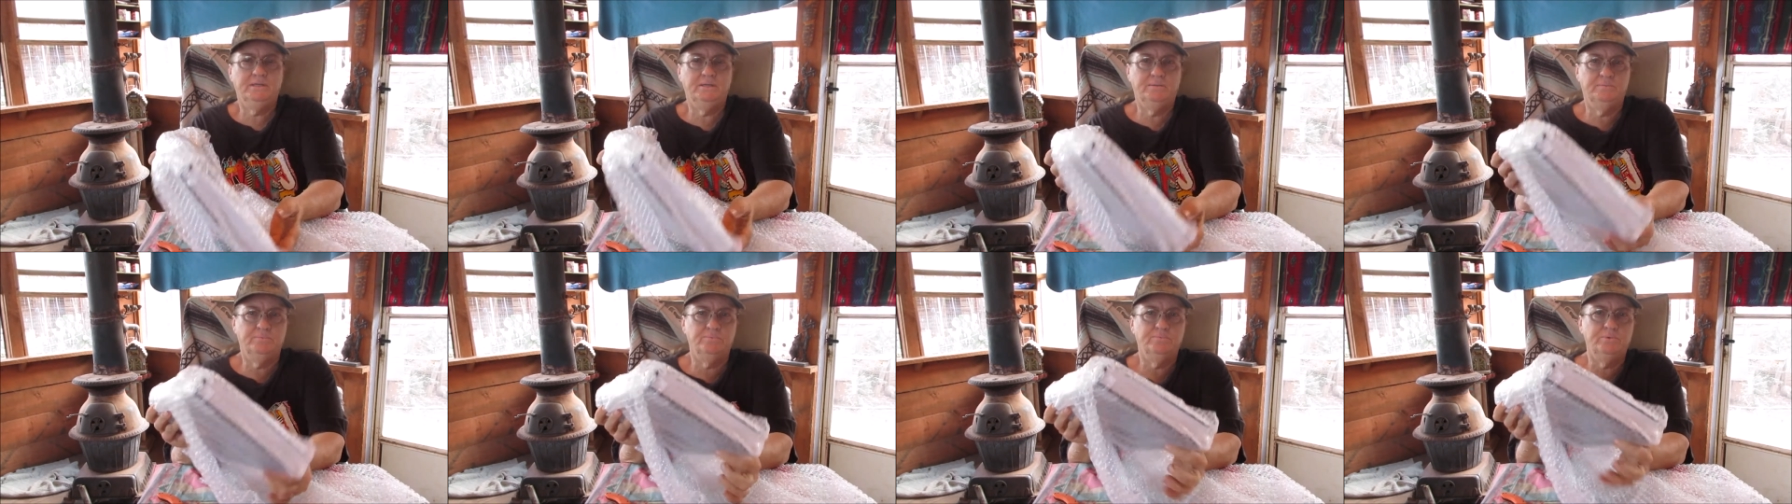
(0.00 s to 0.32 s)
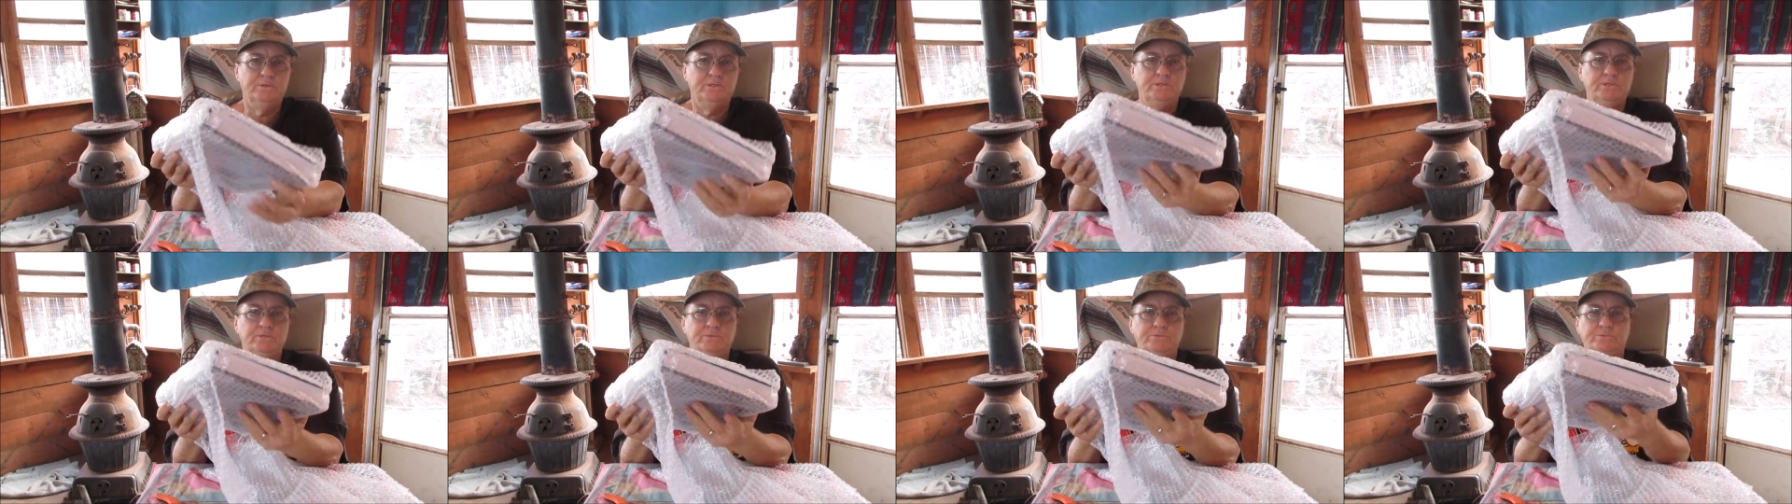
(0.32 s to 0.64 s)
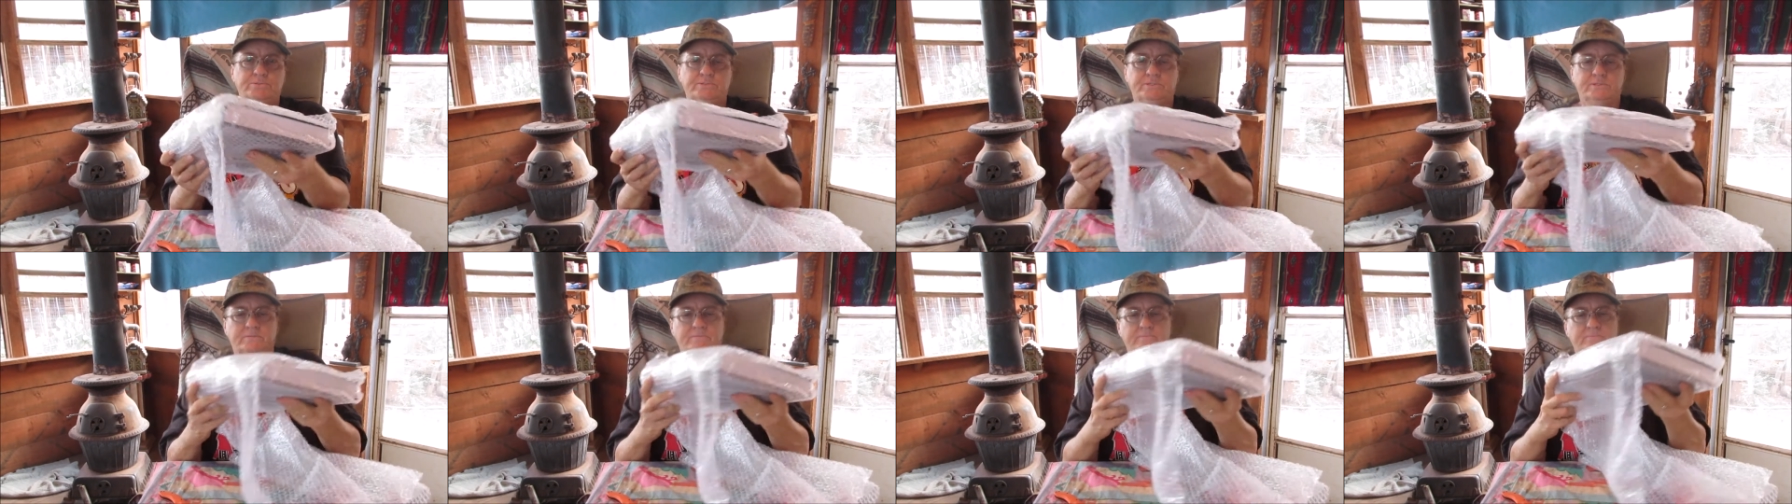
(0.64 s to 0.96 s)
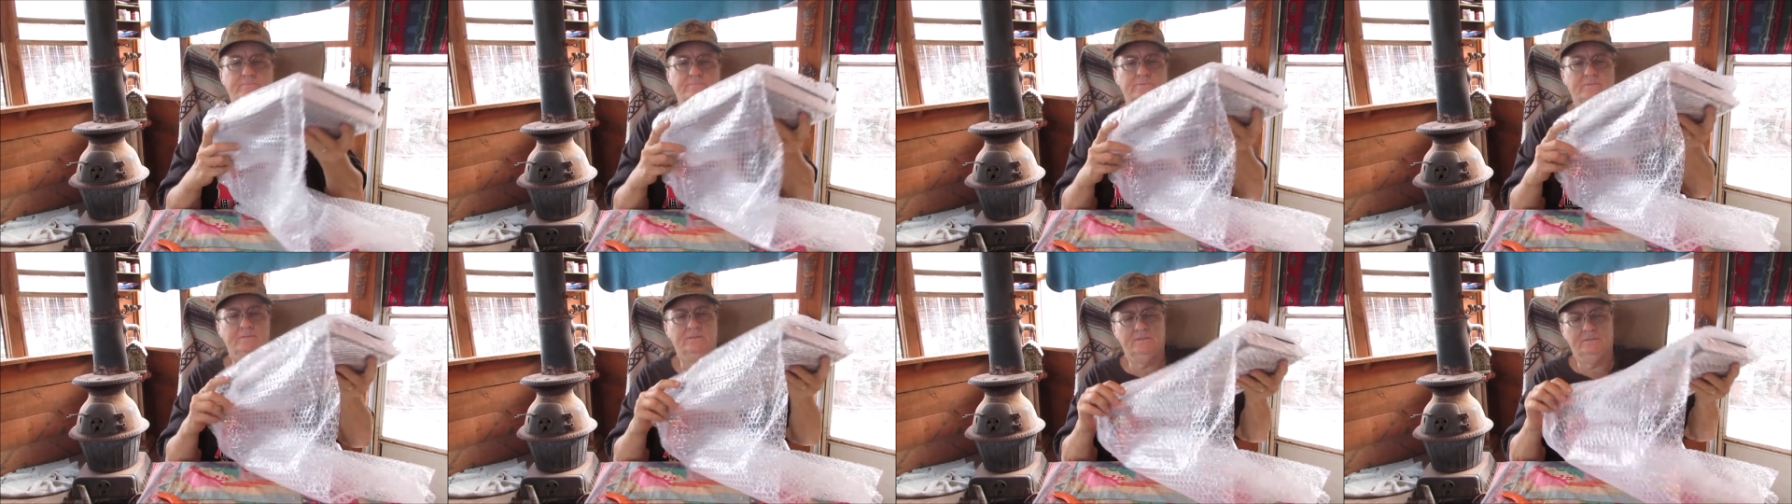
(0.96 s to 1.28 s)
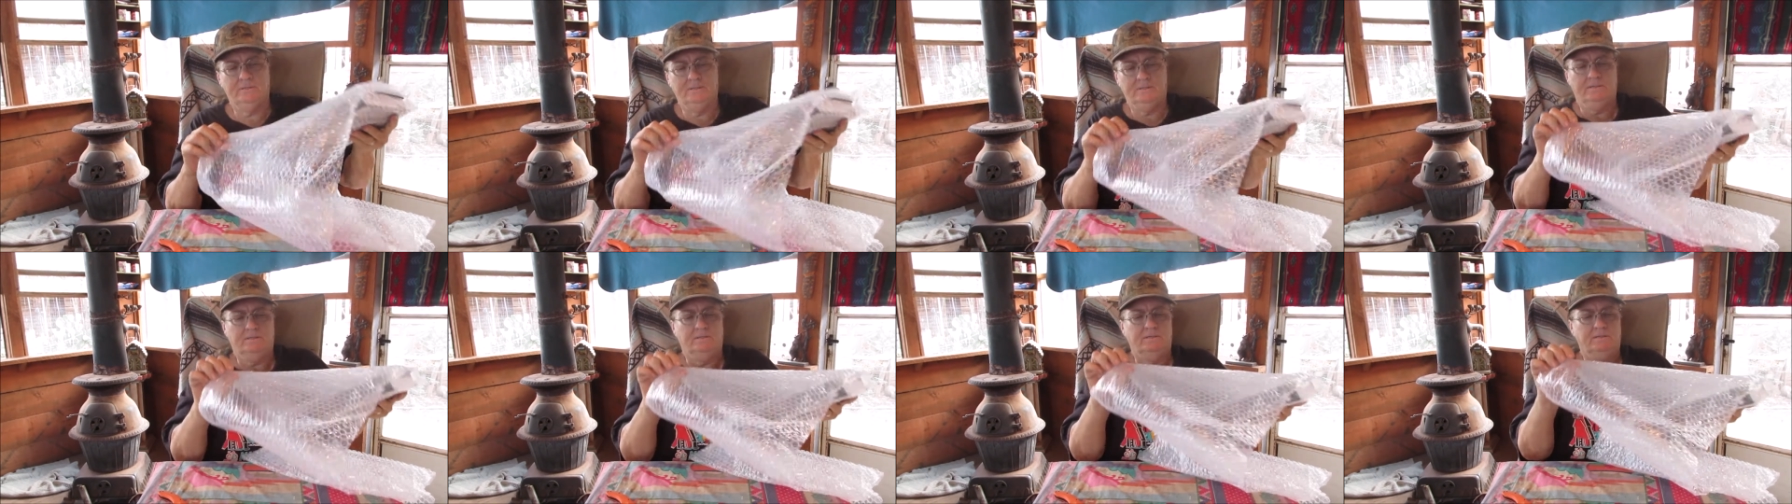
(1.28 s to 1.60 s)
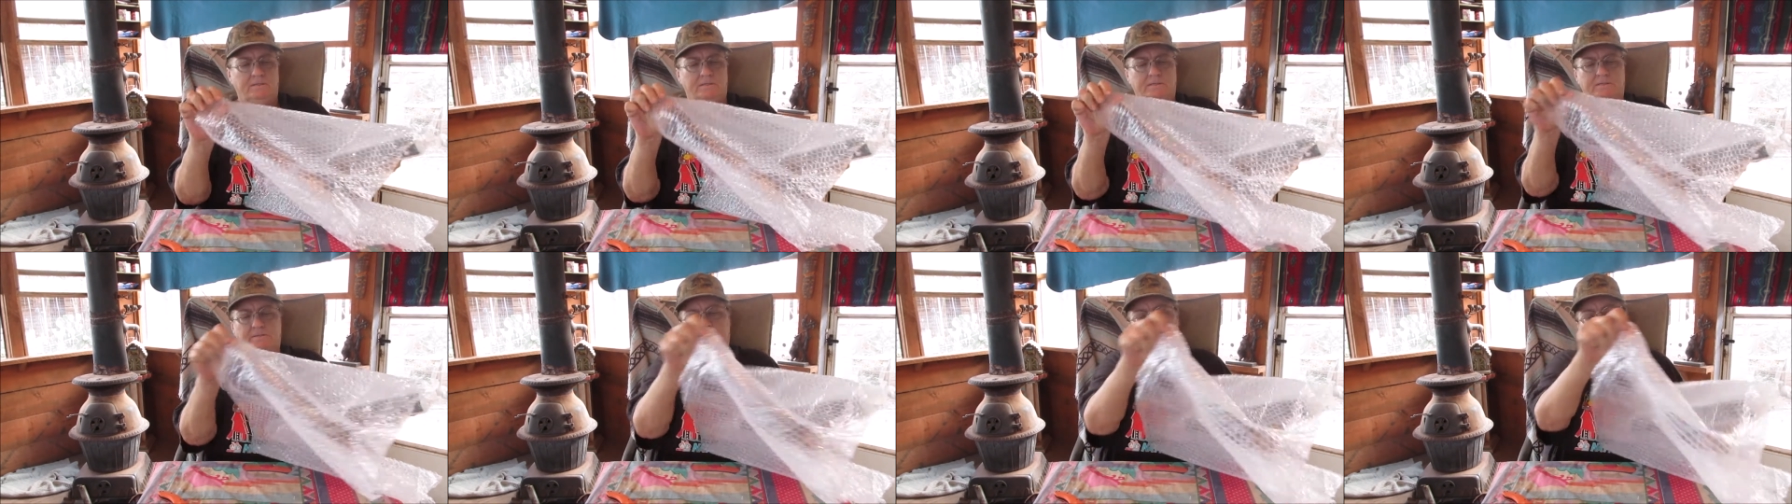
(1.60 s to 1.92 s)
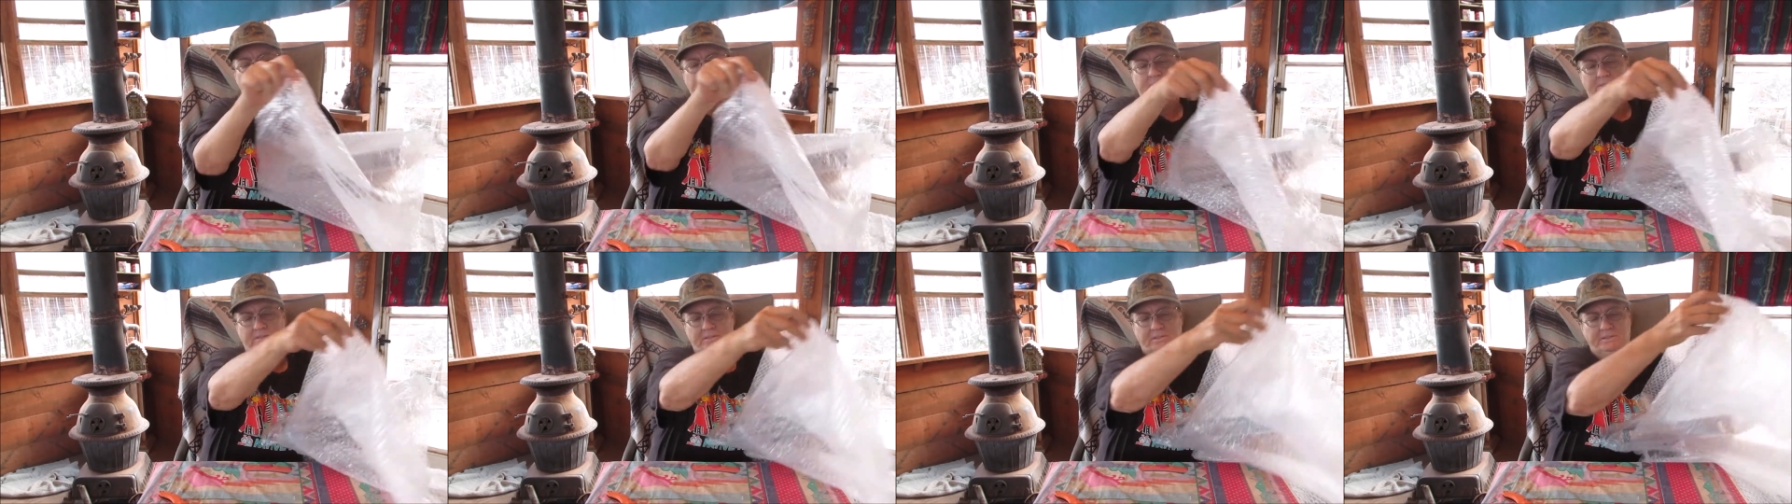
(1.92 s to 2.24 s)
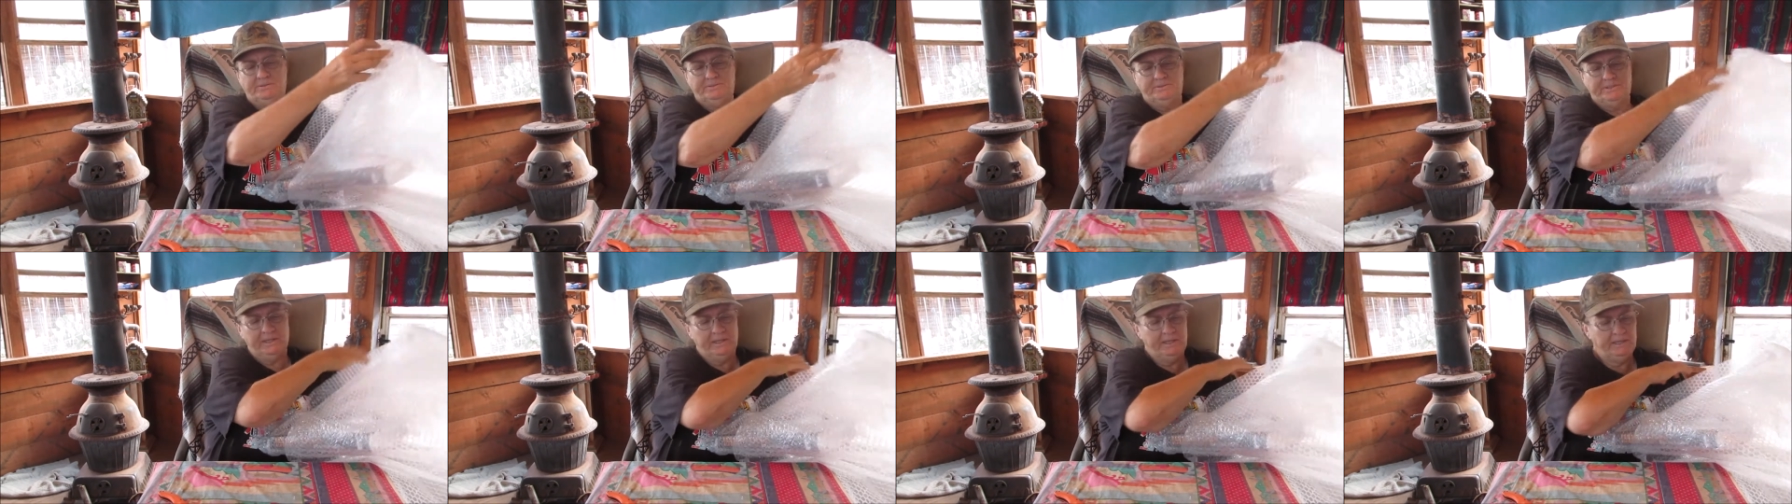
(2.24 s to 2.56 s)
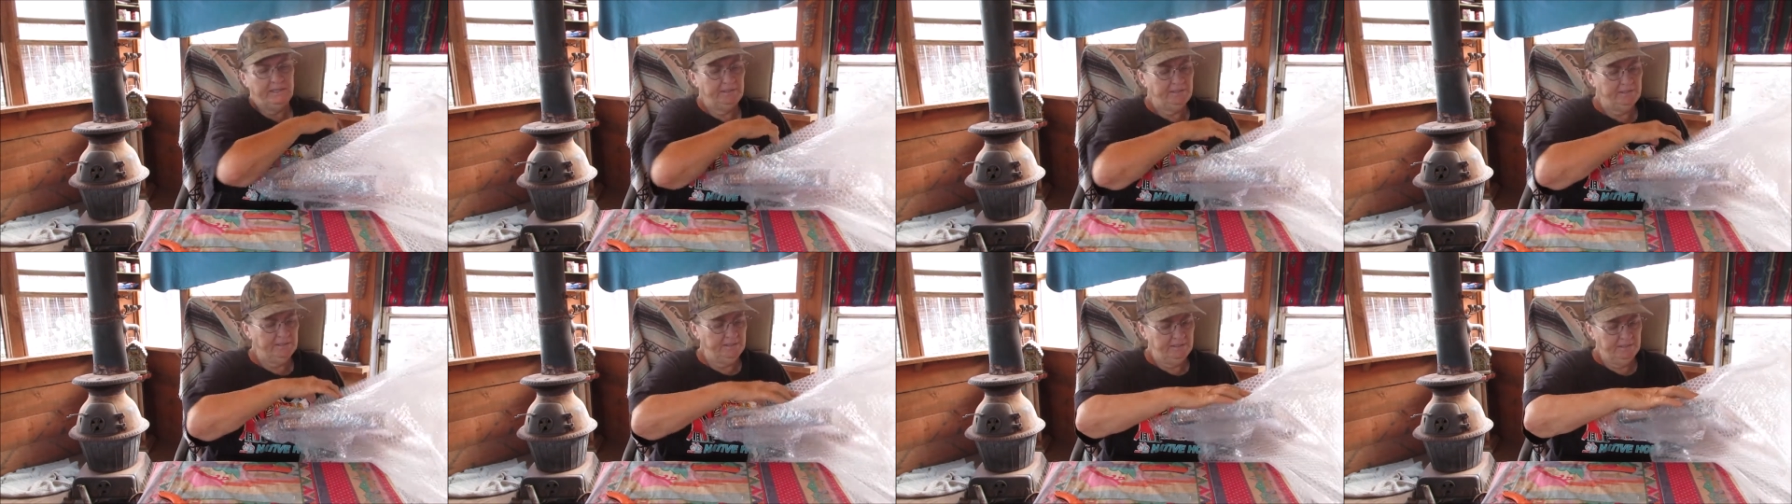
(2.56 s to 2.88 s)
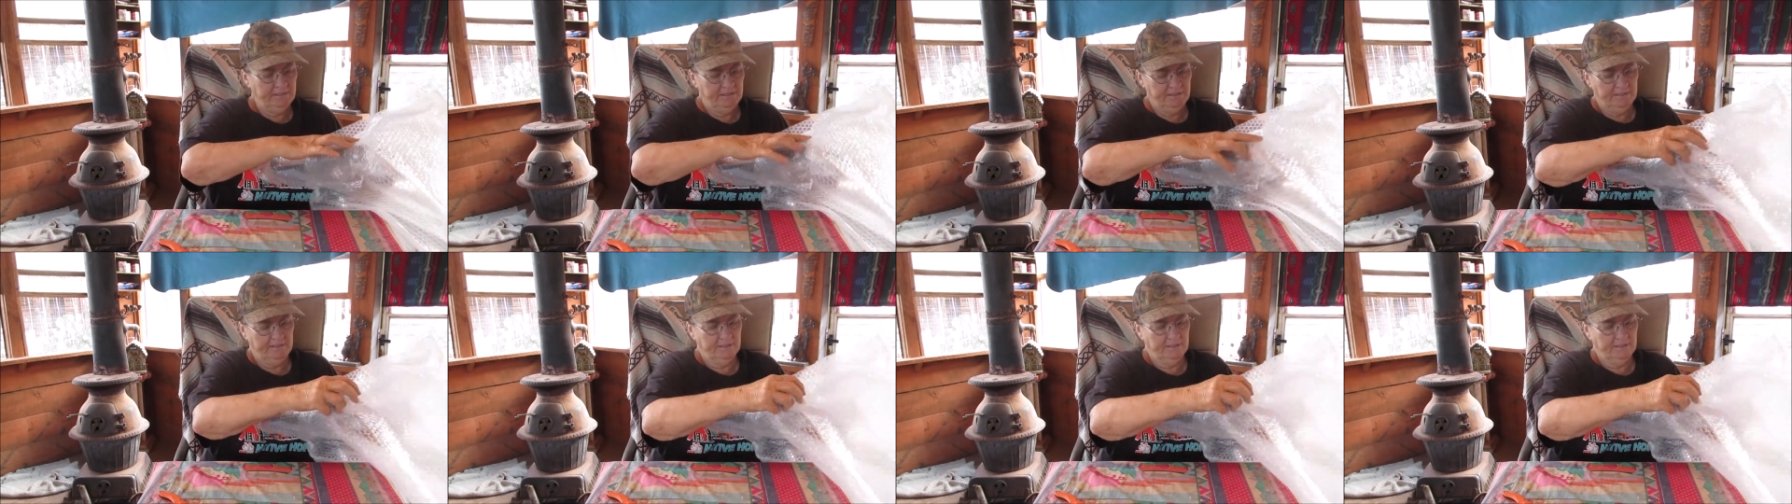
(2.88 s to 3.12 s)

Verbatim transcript: up and reuse it. That, it's handy.